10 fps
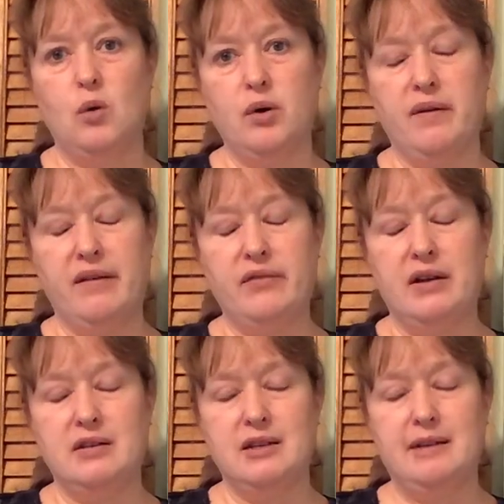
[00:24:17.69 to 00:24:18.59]
ordering
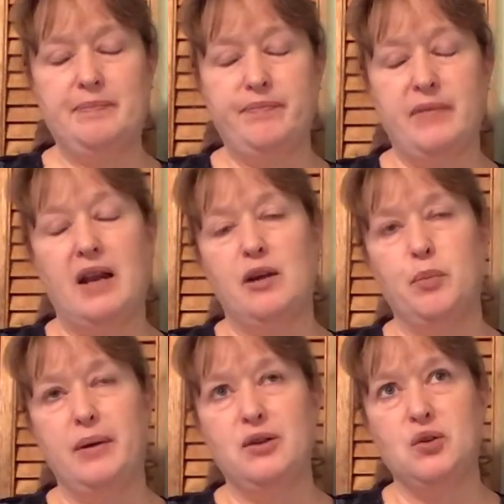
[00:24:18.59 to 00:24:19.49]
frenzy, and I
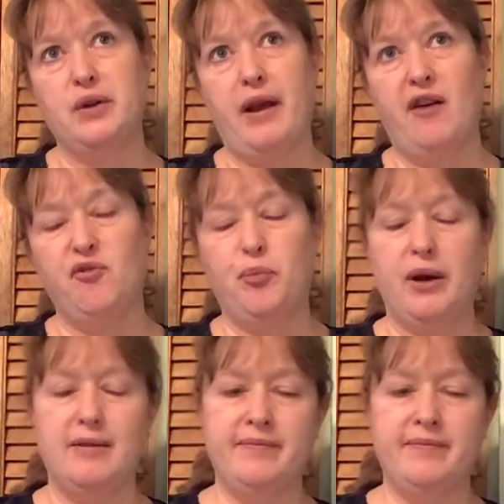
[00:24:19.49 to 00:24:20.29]
probably shouldn't have, but